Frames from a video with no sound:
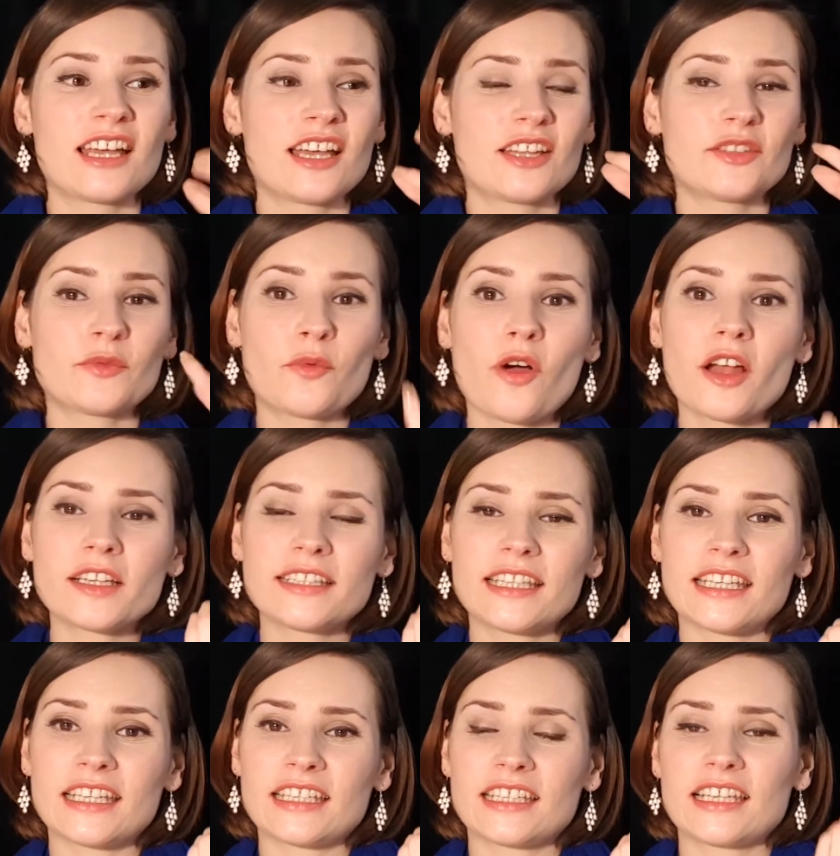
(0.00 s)
The one
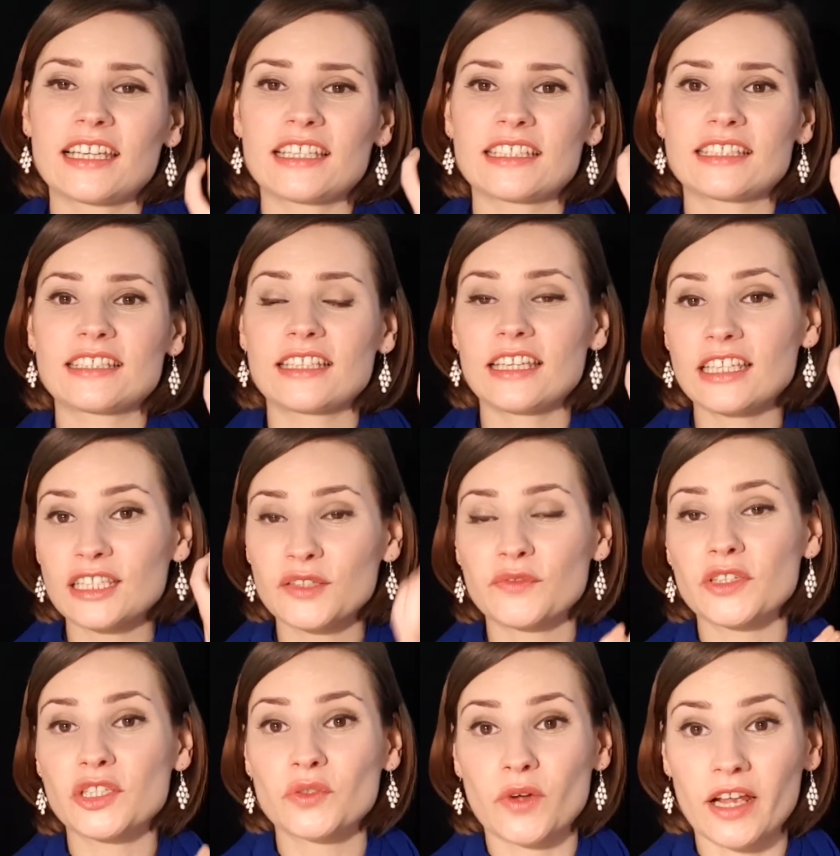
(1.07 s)
thing is
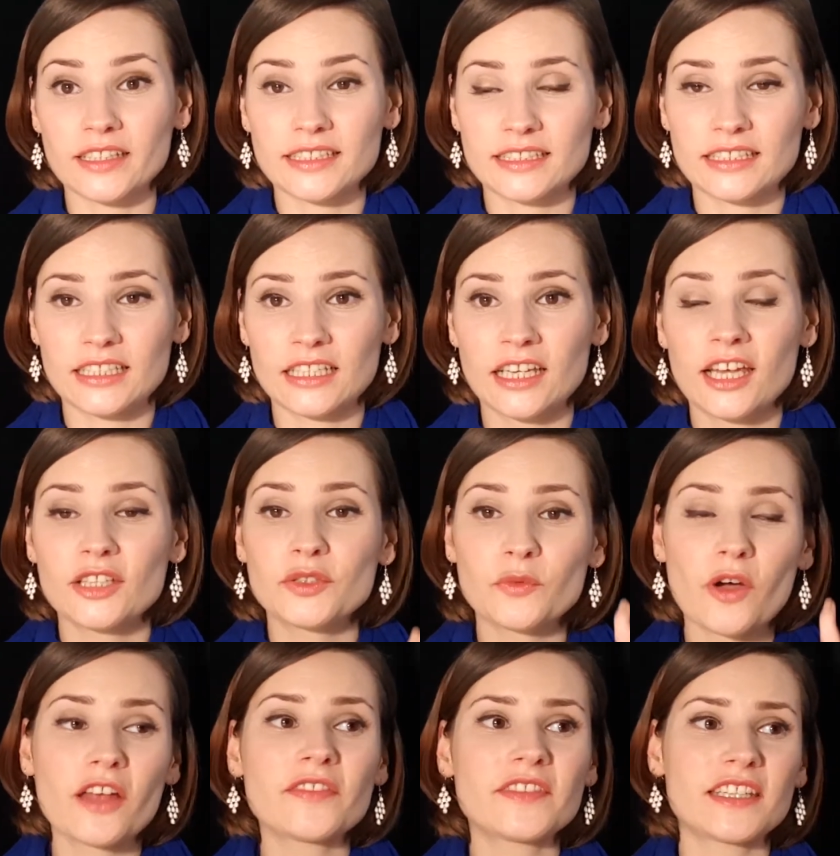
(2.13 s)
individuality. The
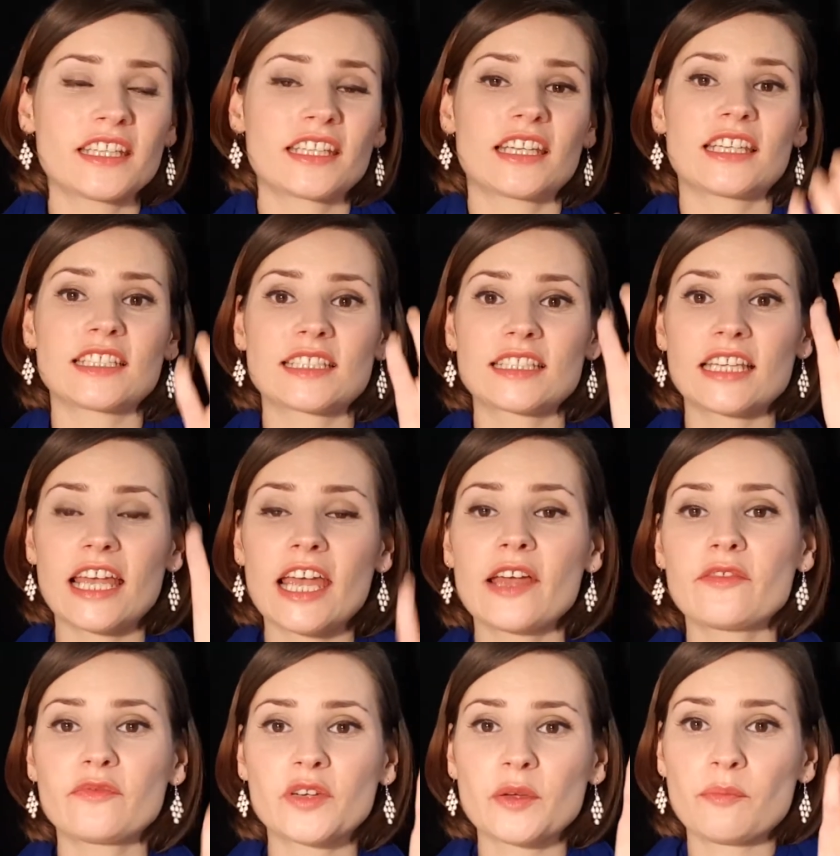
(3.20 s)
one thing is
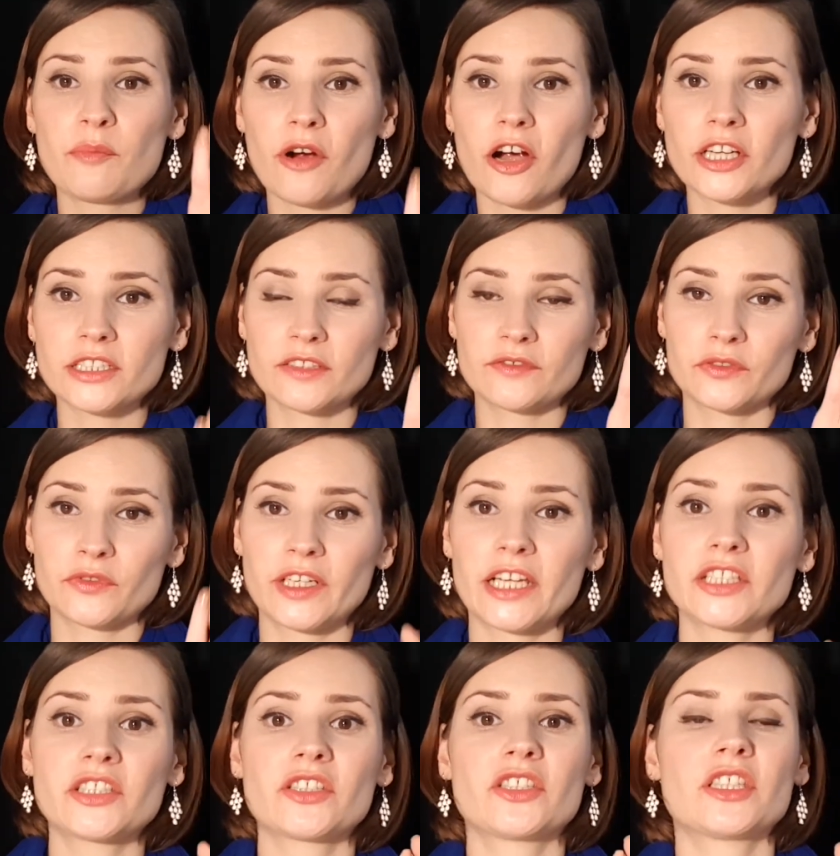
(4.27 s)
every part of the
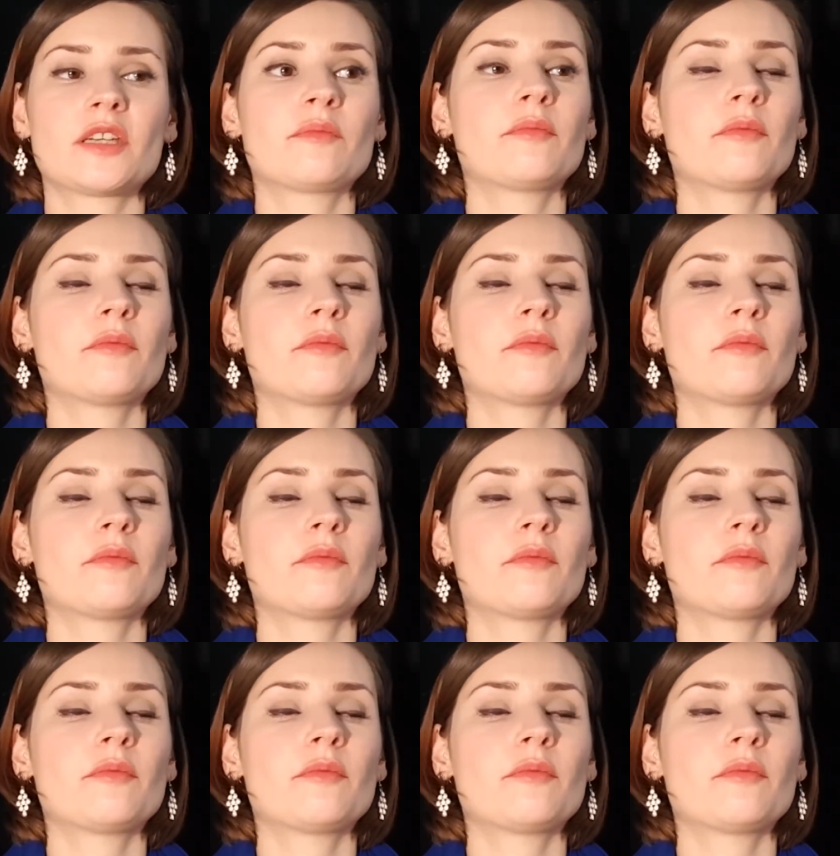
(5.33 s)
relationship